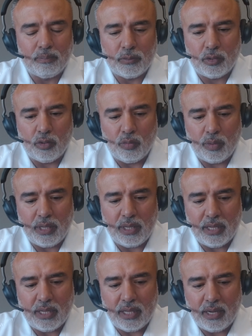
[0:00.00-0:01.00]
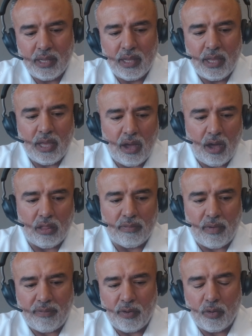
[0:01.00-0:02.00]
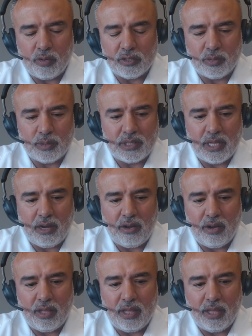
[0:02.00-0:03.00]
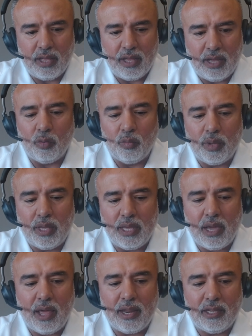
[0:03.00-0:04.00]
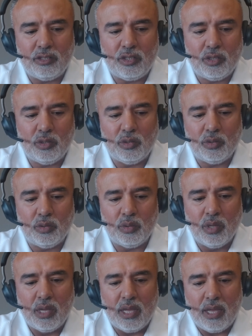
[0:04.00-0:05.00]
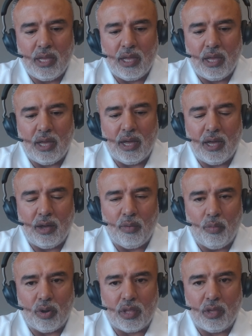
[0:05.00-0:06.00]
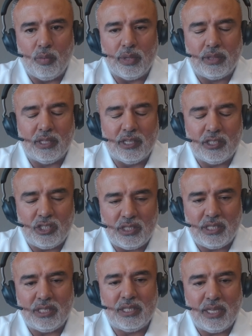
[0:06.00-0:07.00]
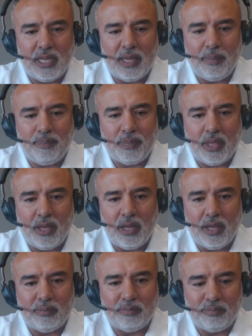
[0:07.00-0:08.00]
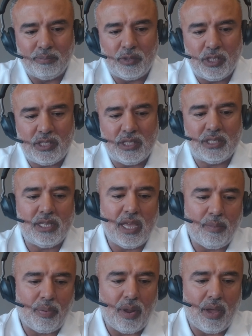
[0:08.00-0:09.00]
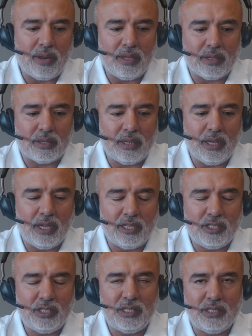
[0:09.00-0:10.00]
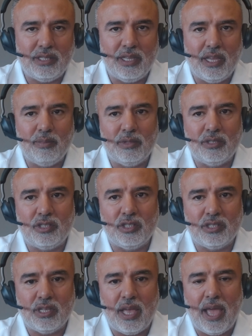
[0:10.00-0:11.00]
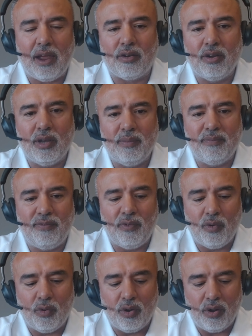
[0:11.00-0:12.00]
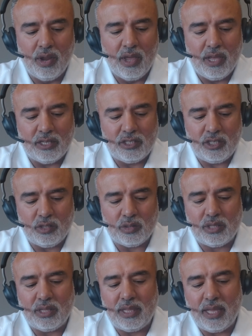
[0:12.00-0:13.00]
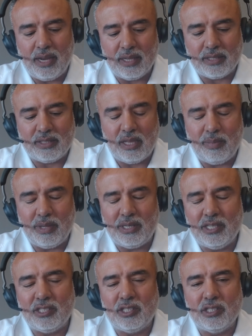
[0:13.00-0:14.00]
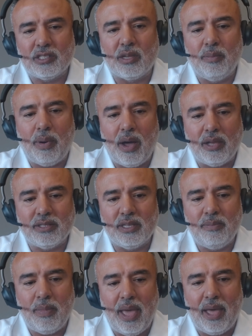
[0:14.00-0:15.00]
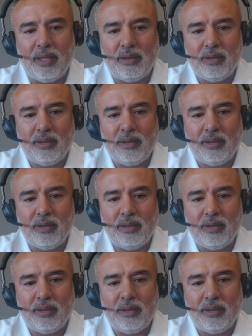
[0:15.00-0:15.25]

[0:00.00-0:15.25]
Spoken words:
So we did, all of our focus was there. We got into working with the GCCM product. GCCM is just an acronym for geosynthetic cementitious composite mat.